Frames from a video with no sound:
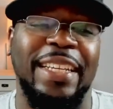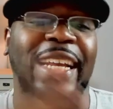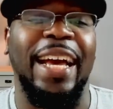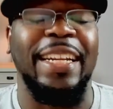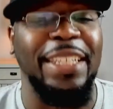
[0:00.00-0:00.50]
get
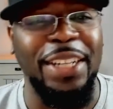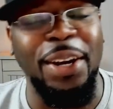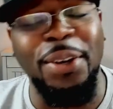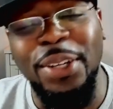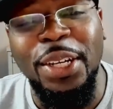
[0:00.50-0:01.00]
out of here,
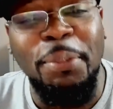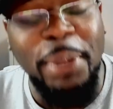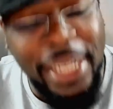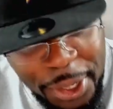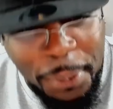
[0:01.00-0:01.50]
dog.
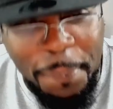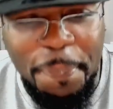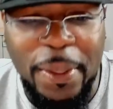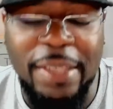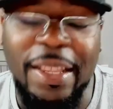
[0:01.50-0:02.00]
But yo,
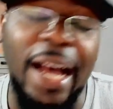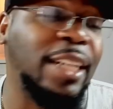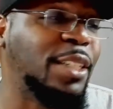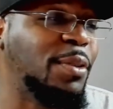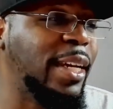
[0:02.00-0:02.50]

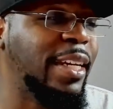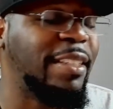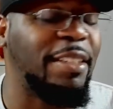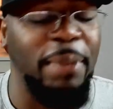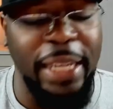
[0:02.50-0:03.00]
Scarlett
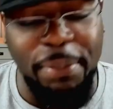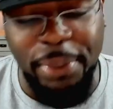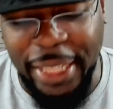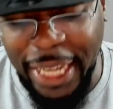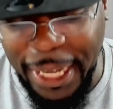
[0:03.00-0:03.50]
Johansson, man.
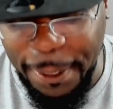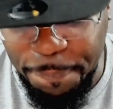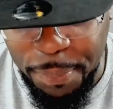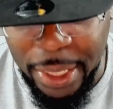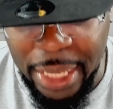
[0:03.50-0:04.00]
But yeah,
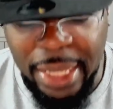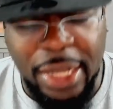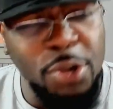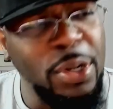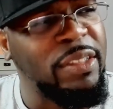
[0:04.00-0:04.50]

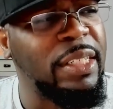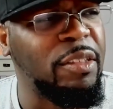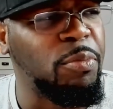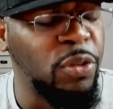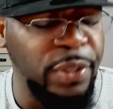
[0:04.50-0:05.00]
who else in this
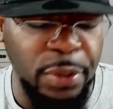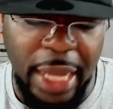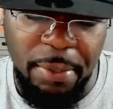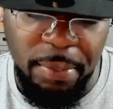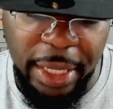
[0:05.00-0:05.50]
movie? You
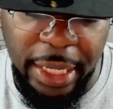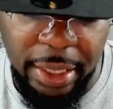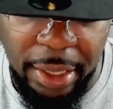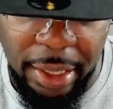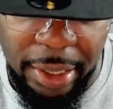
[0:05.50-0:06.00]
got my man,
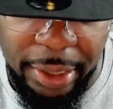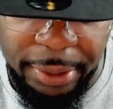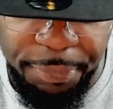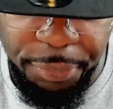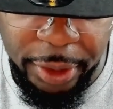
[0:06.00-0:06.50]

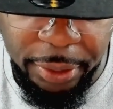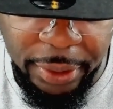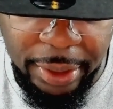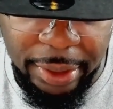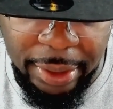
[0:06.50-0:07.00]

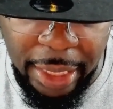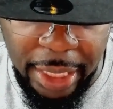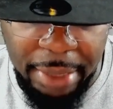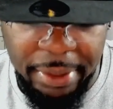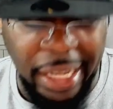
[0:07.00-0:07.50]
what's his
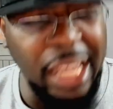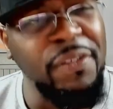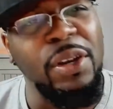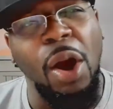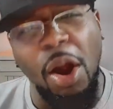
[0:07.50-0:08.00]
name?
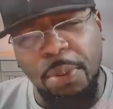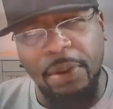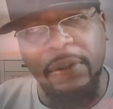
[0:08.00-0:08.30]
David Harbour.